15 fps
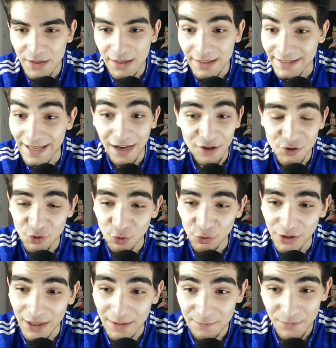Yeah, I saw
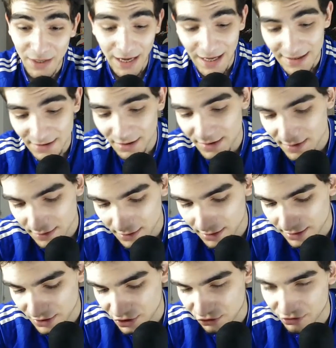that. As I started
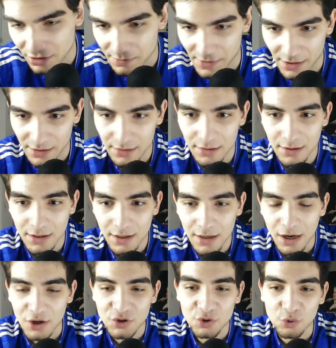the stream,
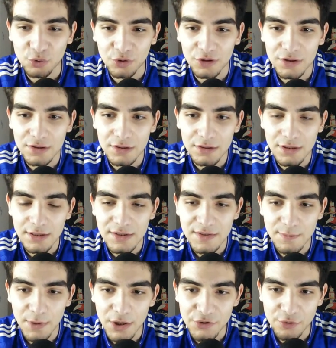I saw that
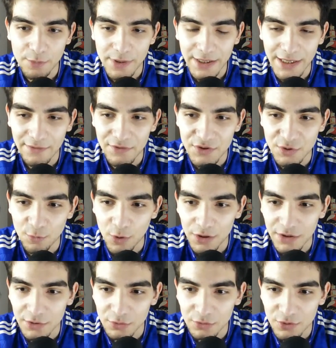Spurs were beating Everton
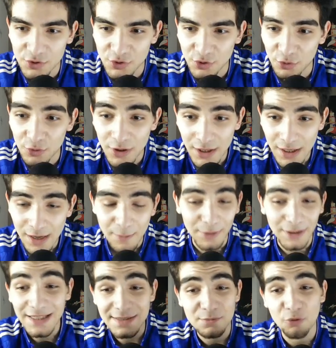1-0. So, but
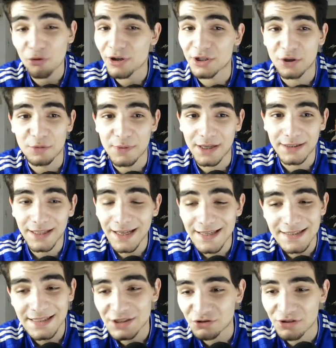that's Mourinho, man. That
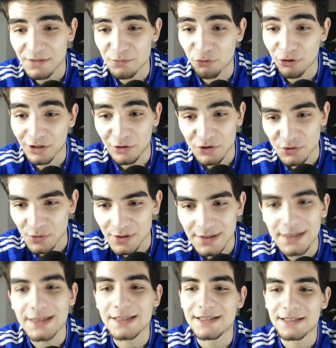is literally Mourinho to a
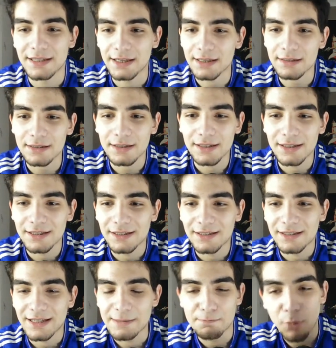T, yeah?
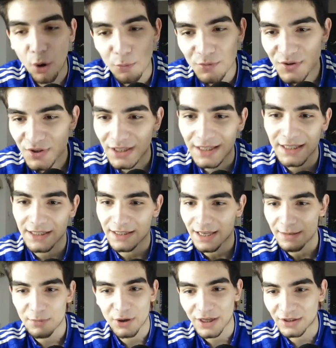He bombs the league,
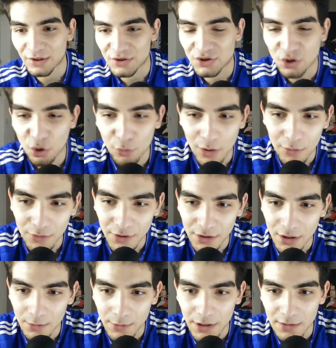but he does so well on the
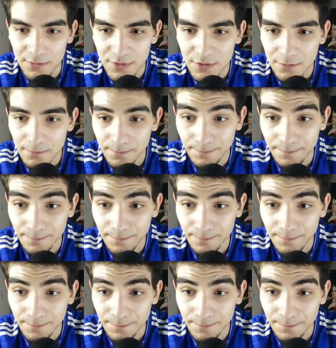cup games.